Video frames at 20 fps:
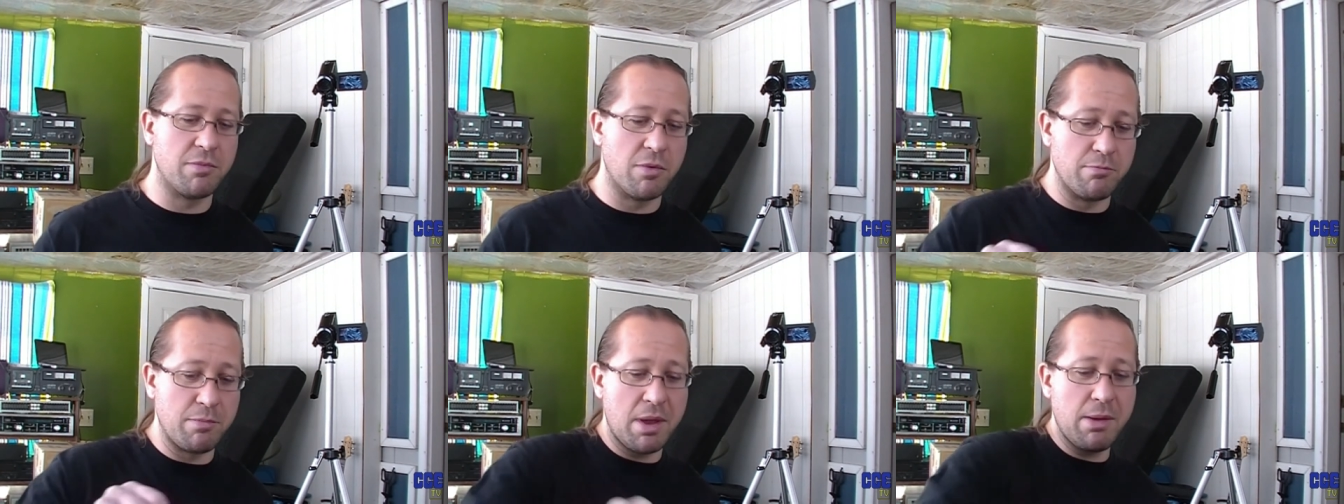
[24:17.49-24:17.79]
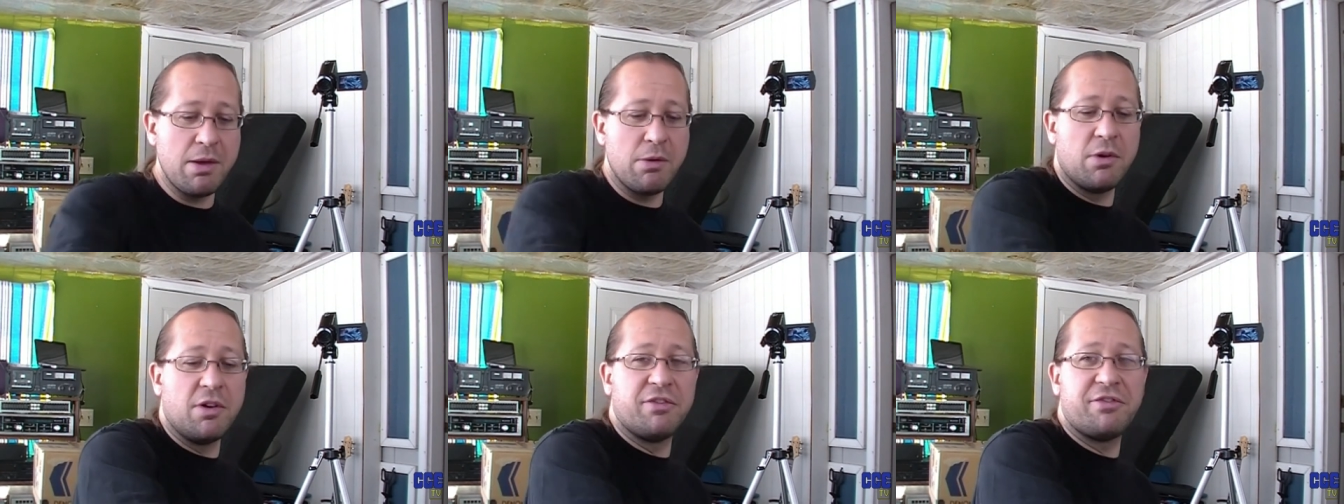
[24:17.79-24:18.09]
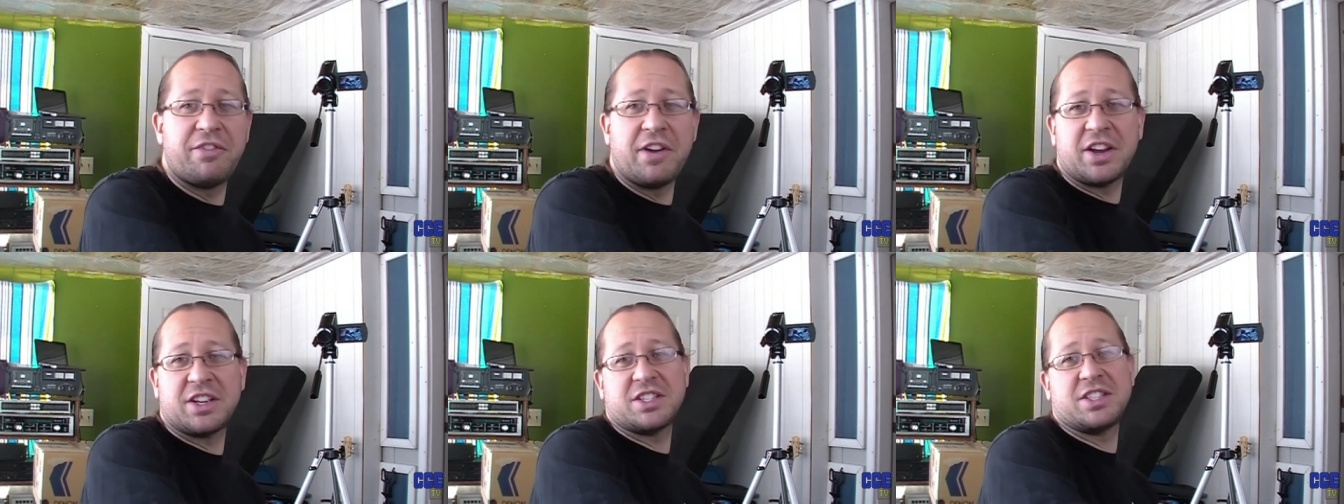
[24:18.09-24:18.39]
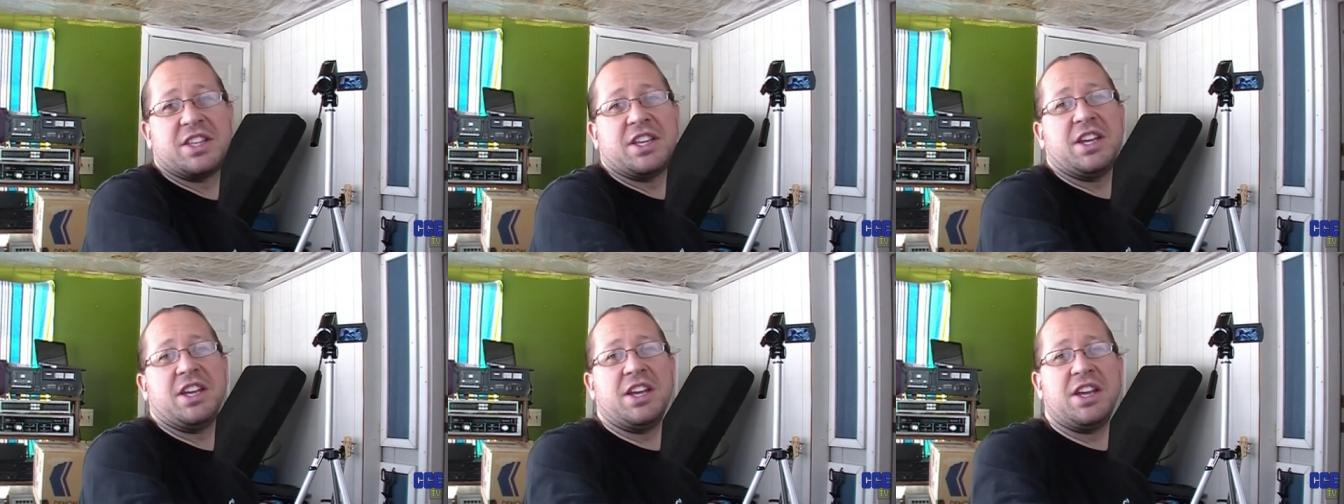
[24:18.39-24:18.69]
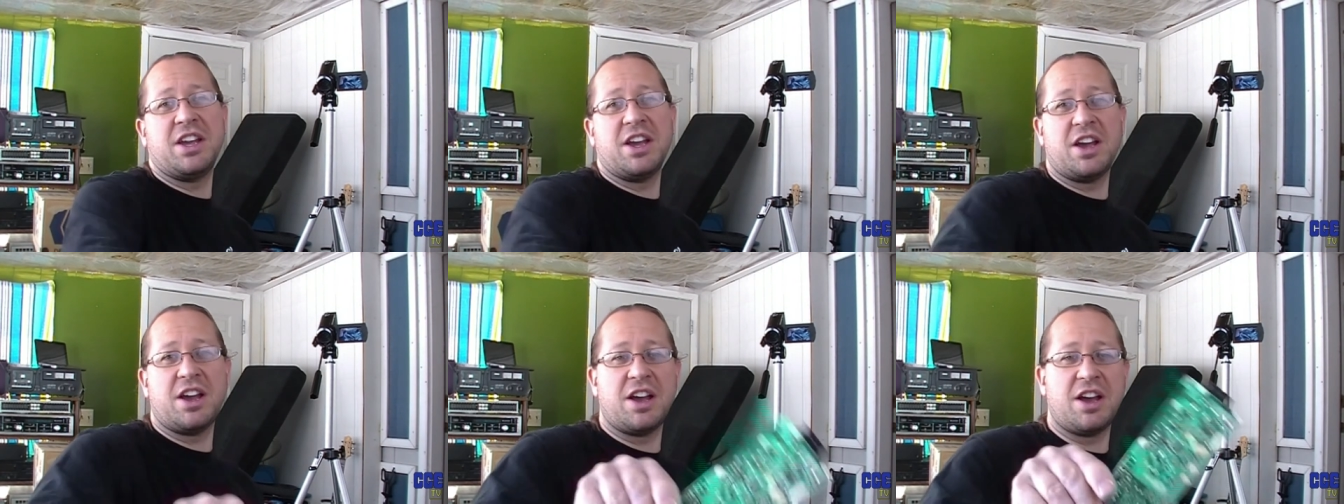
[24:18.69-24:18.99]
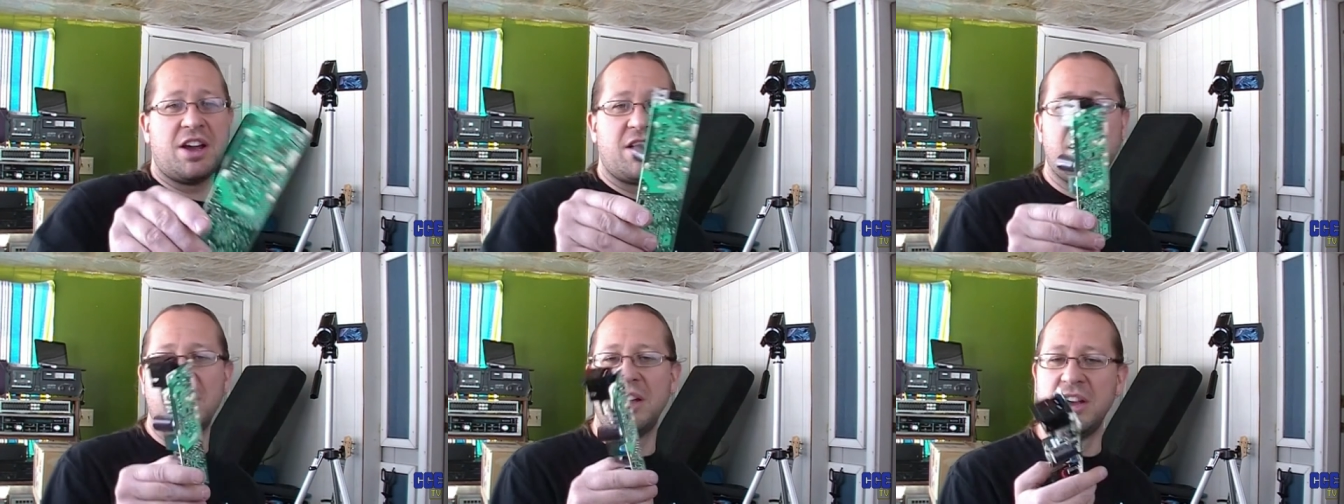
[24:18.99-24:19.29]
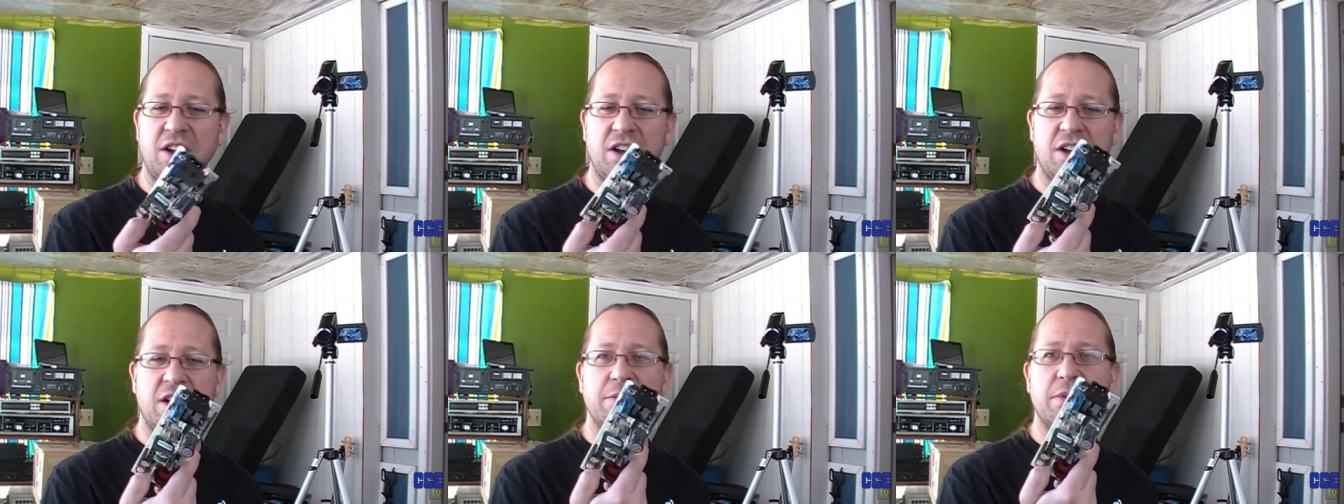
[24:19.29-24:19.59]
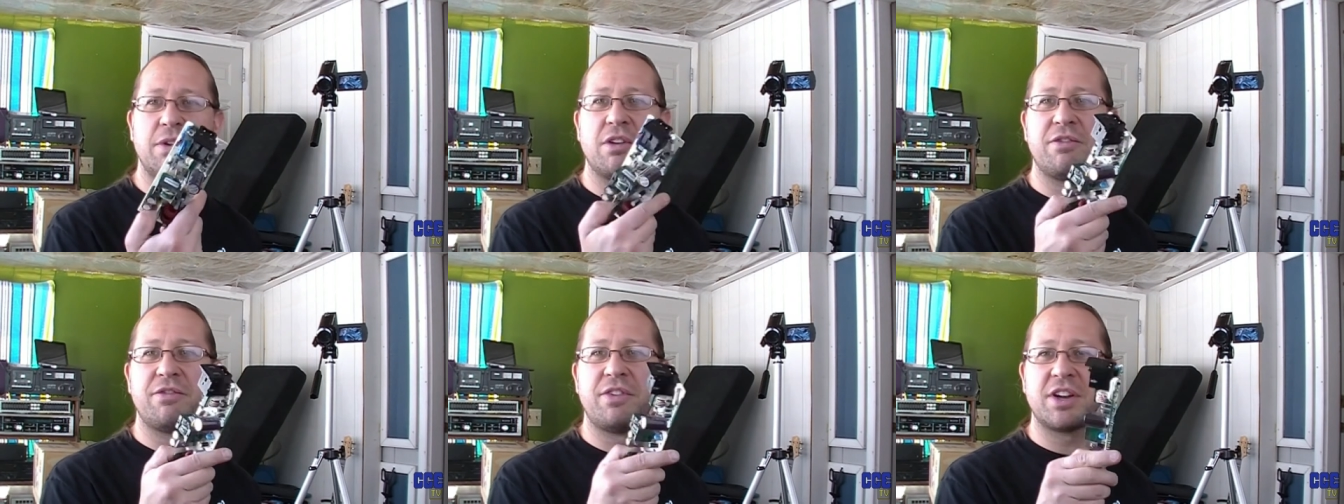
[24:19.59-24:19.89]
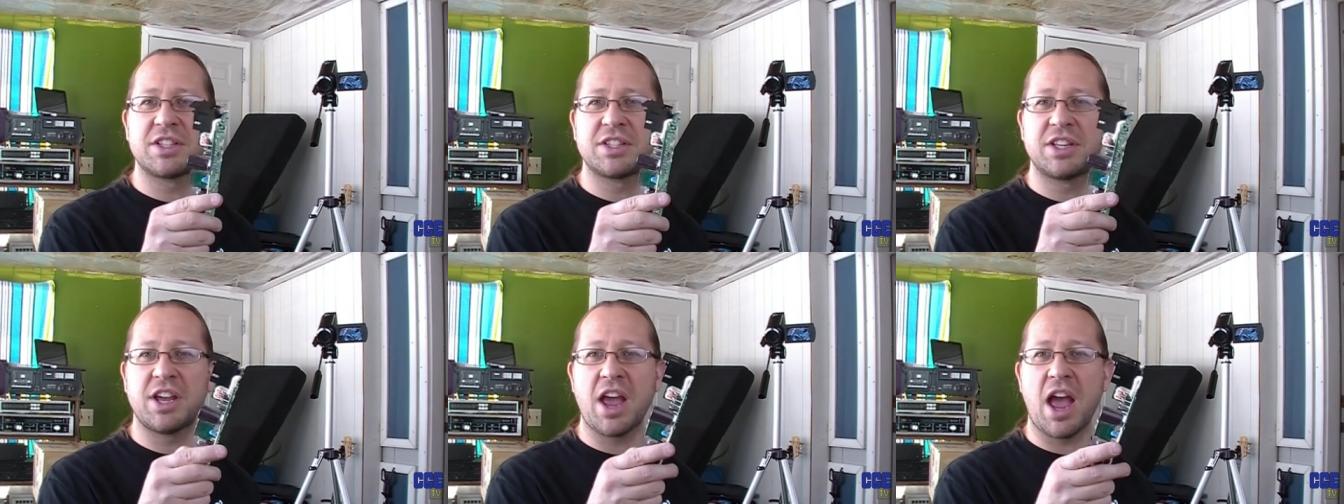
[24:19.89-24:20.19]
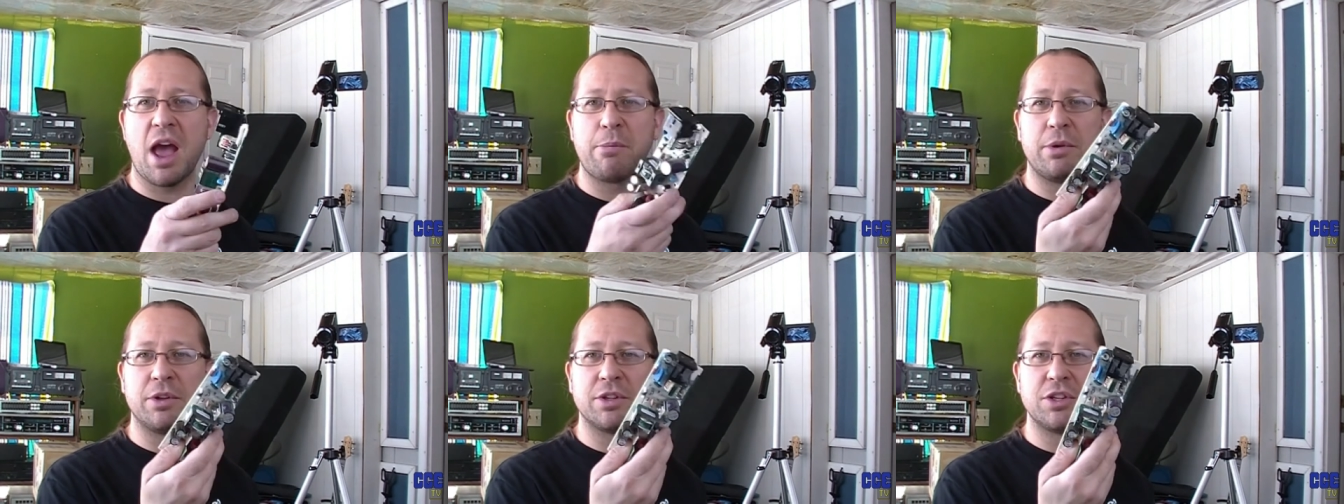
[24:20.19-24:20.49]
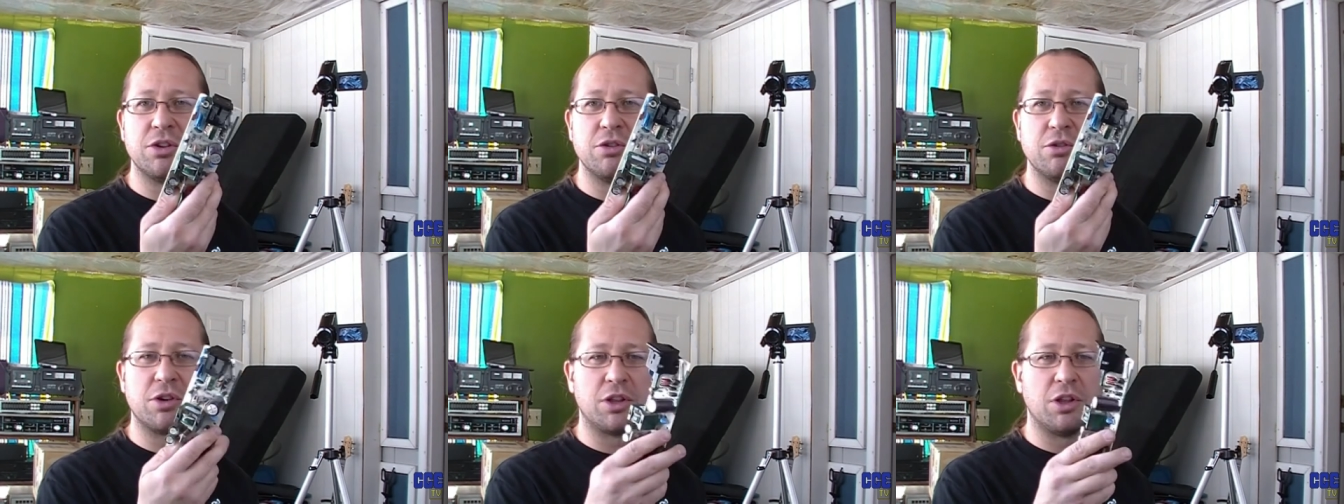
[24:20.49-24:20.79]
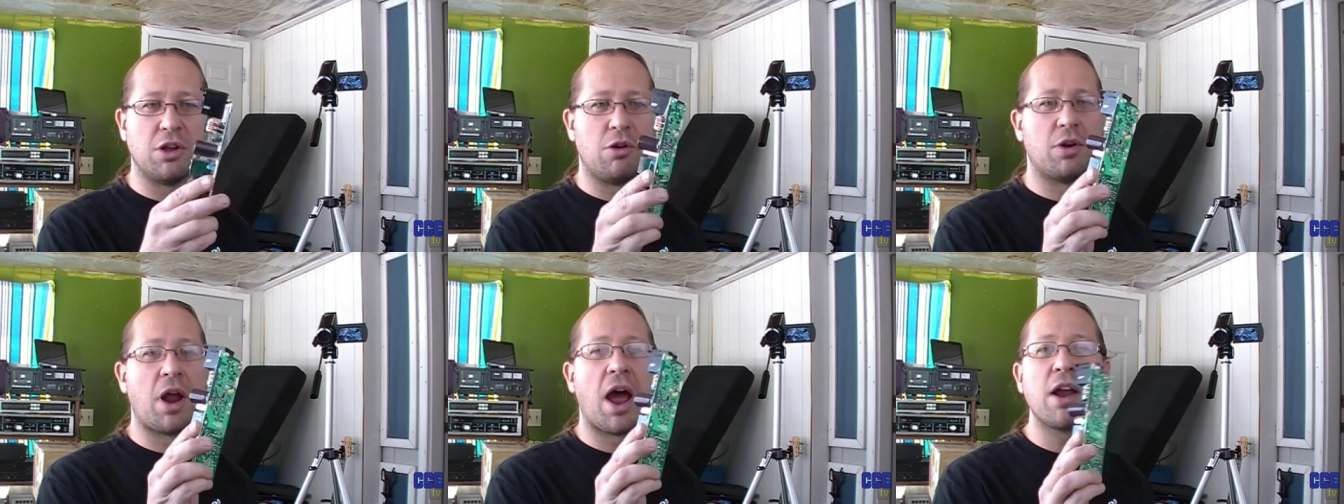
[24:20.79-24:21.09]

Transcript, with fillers: maybe we'll fix the uh, maybe we'll fix the Apple II clone.